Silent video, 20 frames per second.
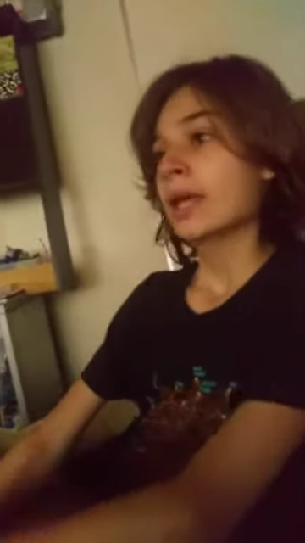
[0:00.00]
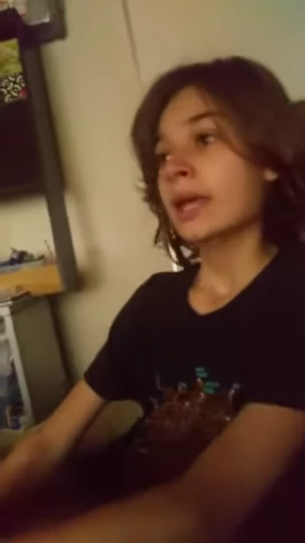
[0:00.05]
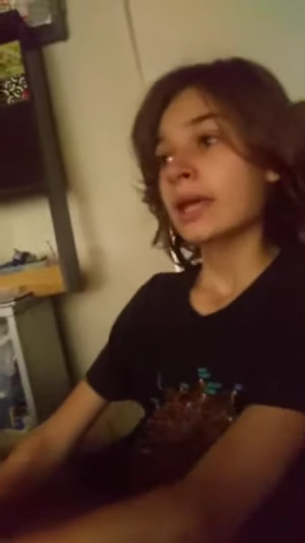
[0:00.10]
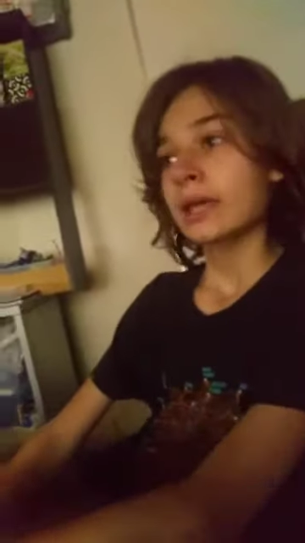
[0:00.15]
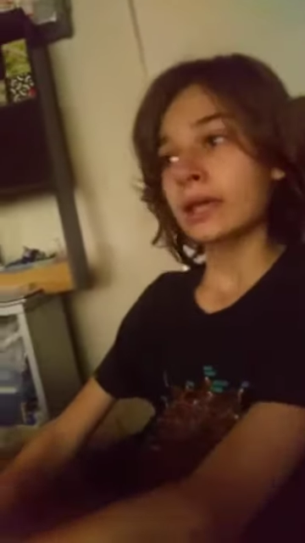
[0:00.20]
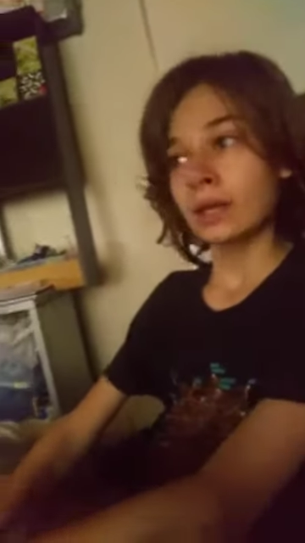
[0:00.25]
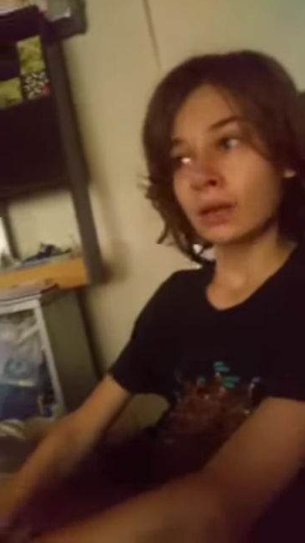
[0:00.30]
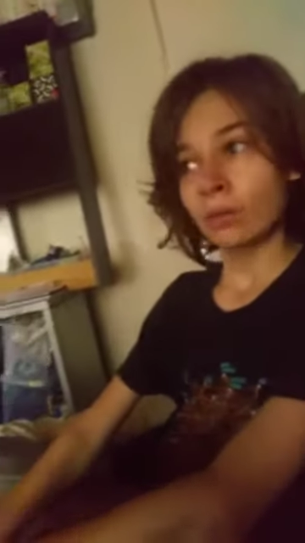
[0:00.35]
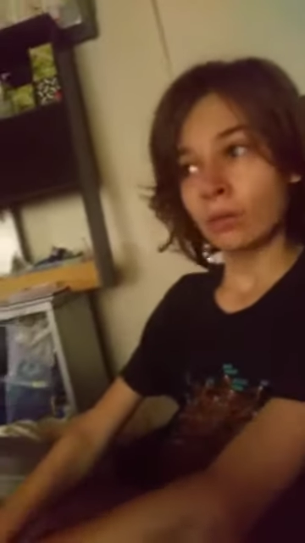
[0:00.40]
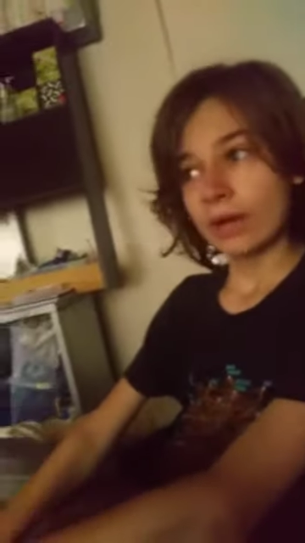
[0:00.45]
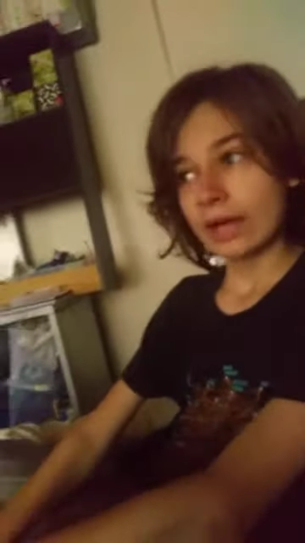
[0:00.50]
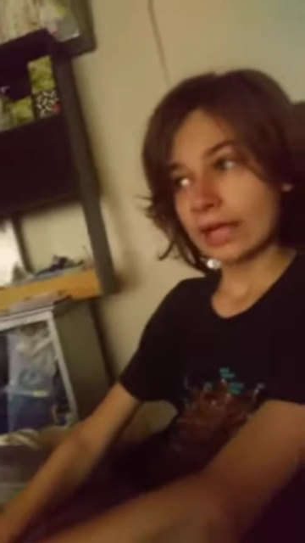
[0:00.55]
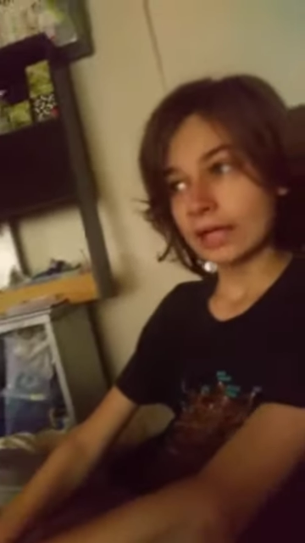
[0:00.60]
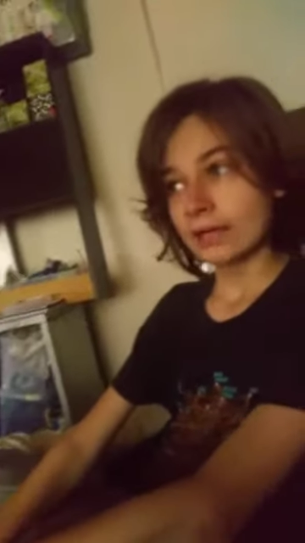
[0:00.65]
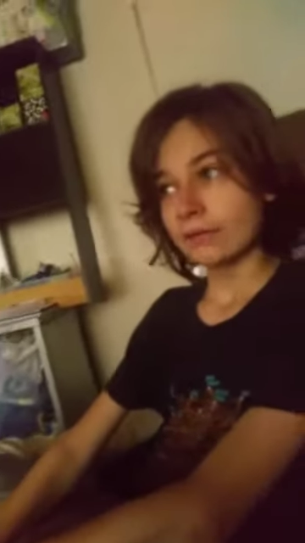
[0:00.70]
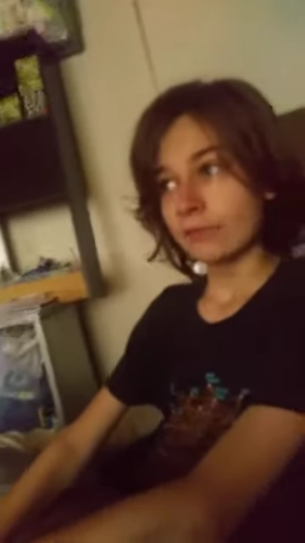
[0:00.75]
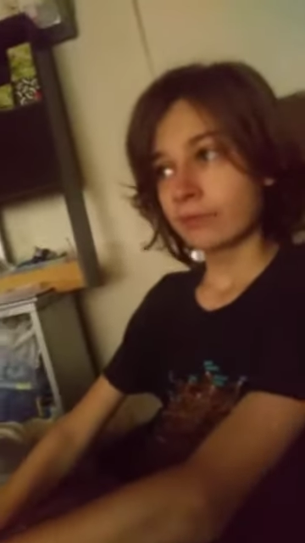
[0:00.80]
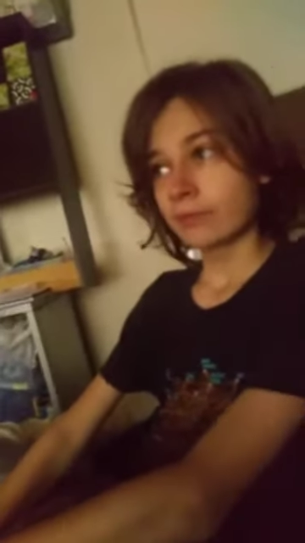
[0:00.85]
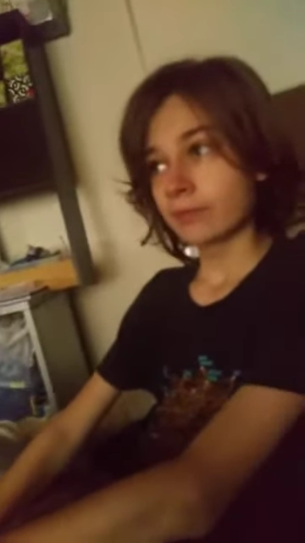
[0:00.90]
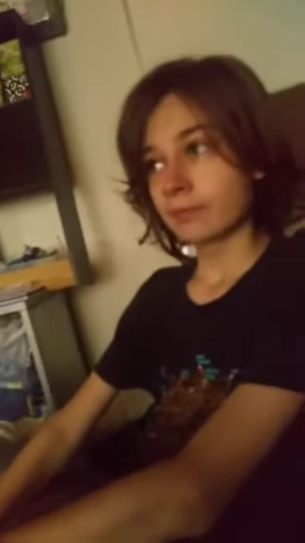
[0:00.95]
in a
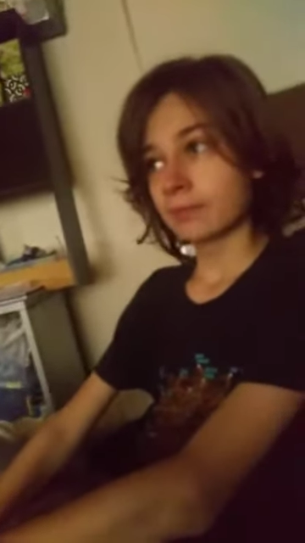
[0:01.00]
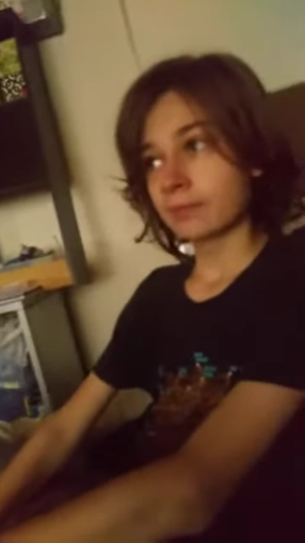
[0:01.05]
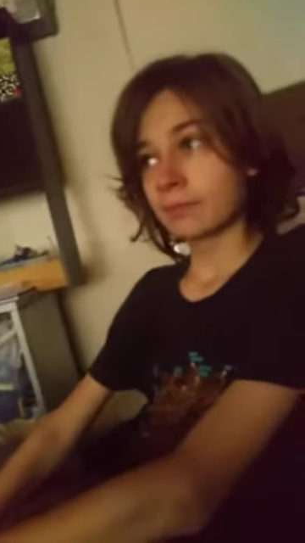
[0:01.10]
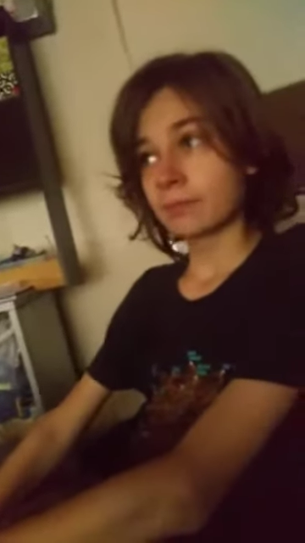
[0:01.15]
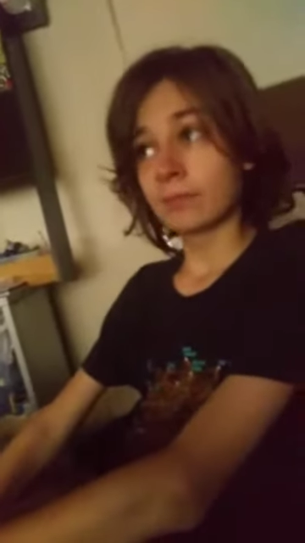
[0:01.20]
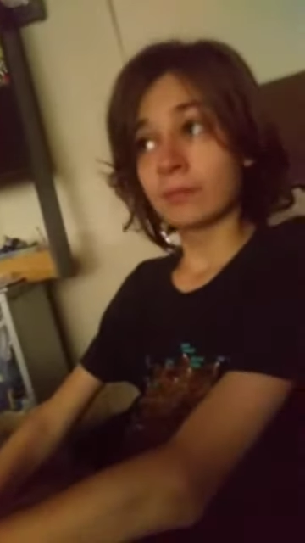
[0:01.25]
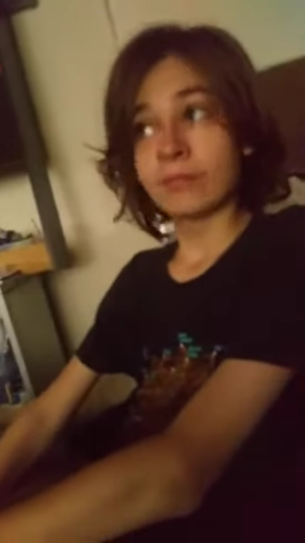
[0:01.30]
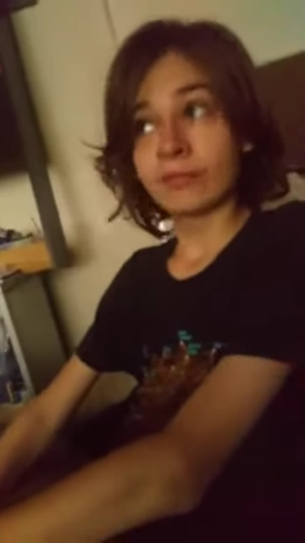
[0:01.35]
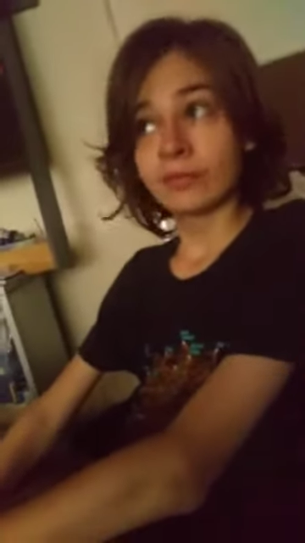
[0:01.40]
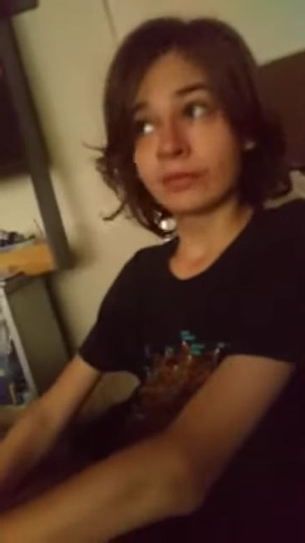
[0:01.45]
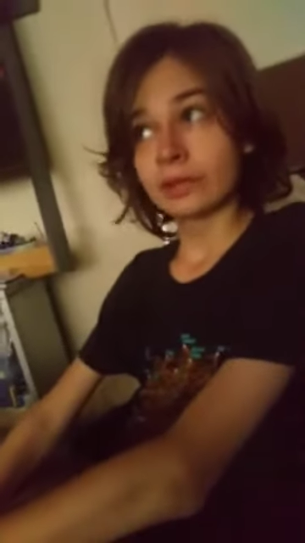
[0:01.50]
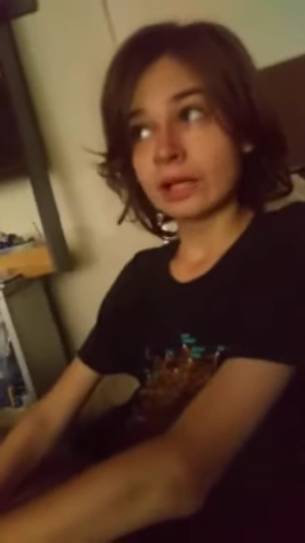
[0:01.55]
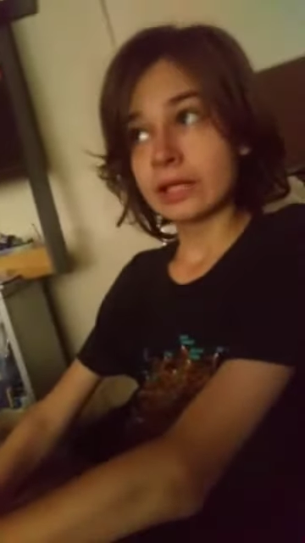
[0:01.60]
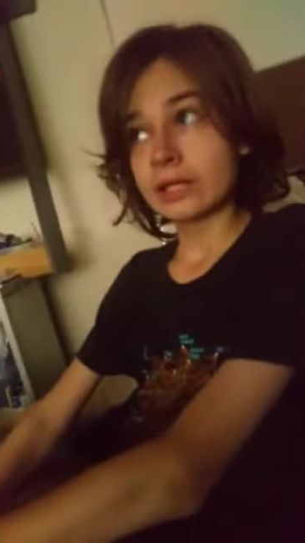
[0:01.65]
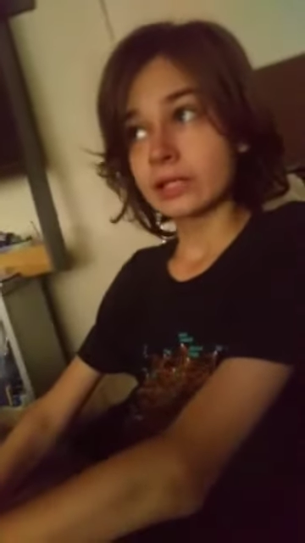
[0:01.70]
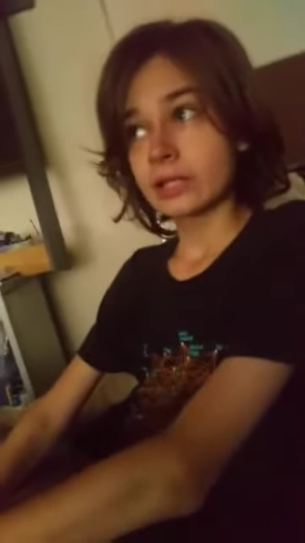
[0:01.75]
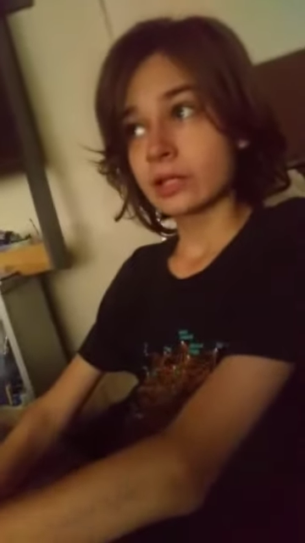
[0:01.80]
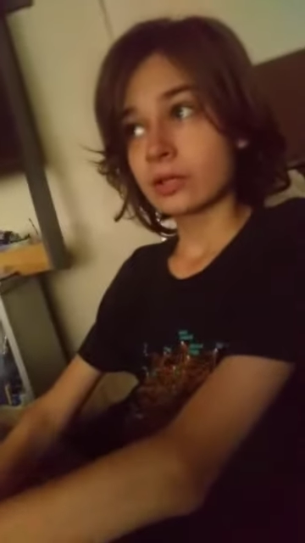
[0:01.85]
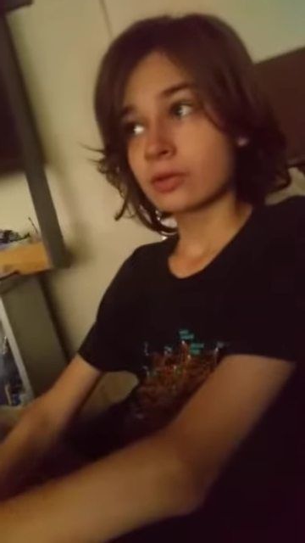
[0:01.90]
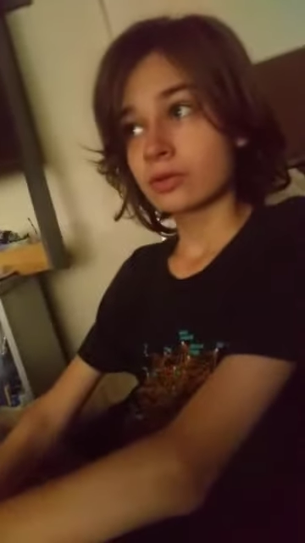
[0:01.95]
wave,
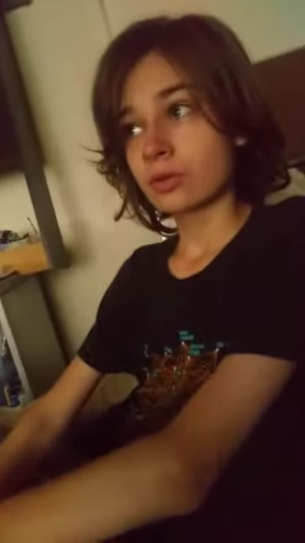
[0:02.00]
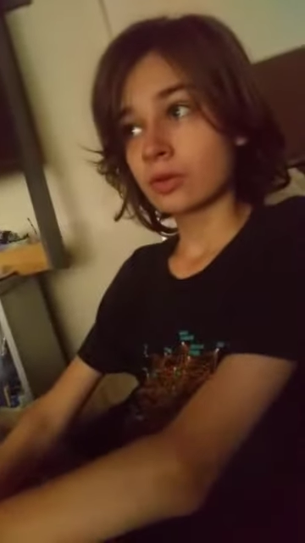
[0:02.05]
flights